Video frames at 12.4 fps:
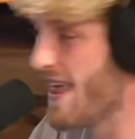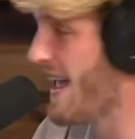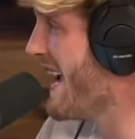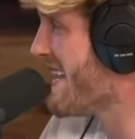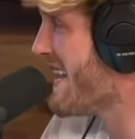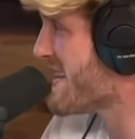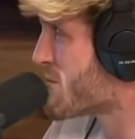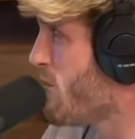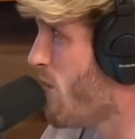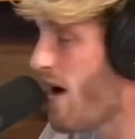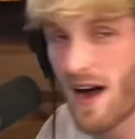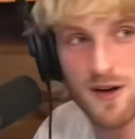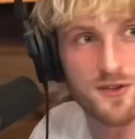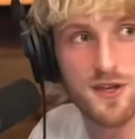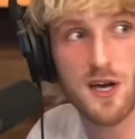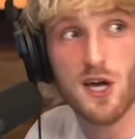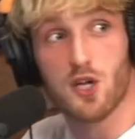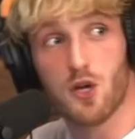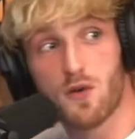Hey, that's wild.
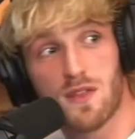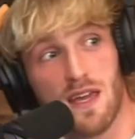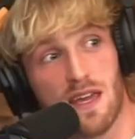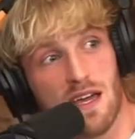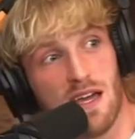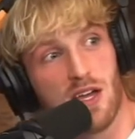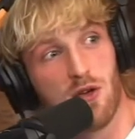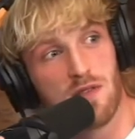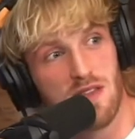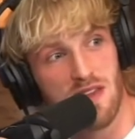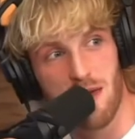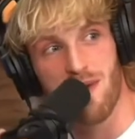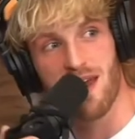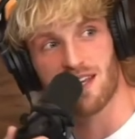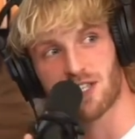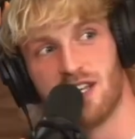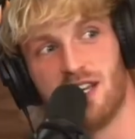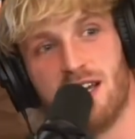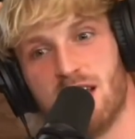You think he
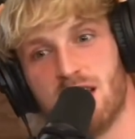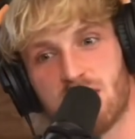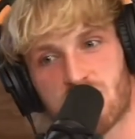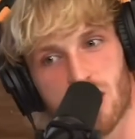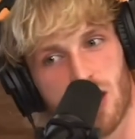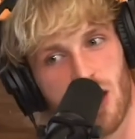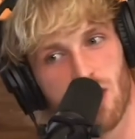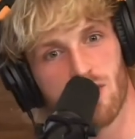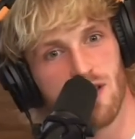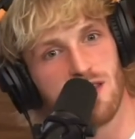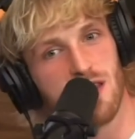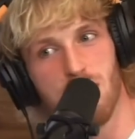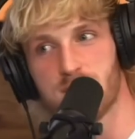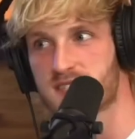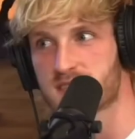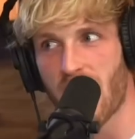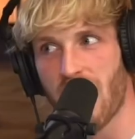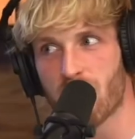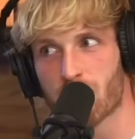makes his security team
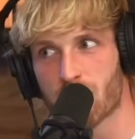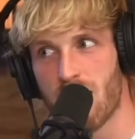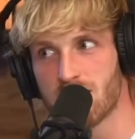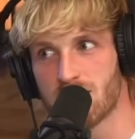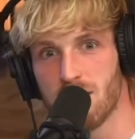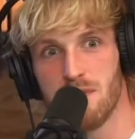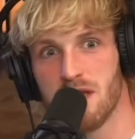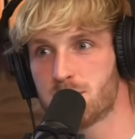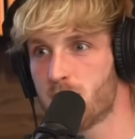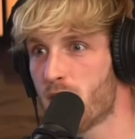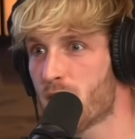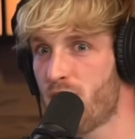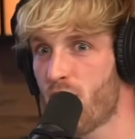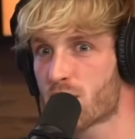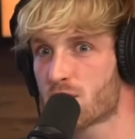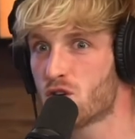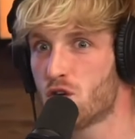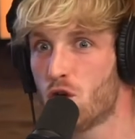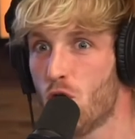skate around him? These
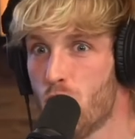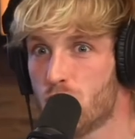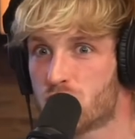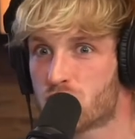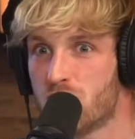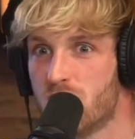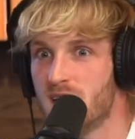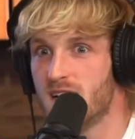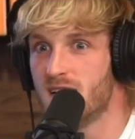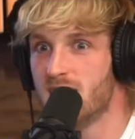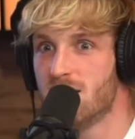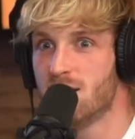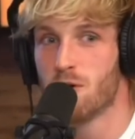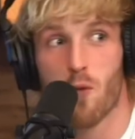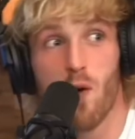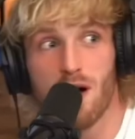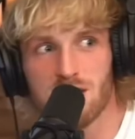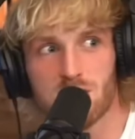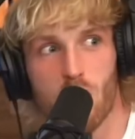motherfuckers are huge.
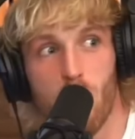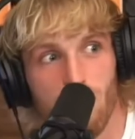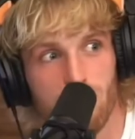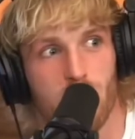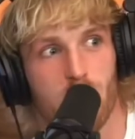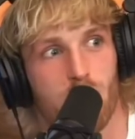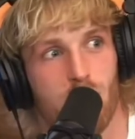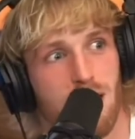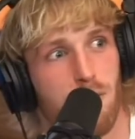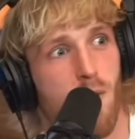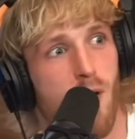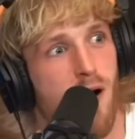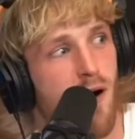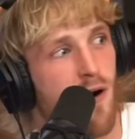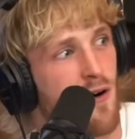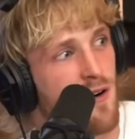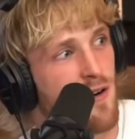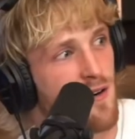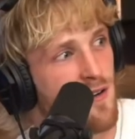One is called the Great Wall.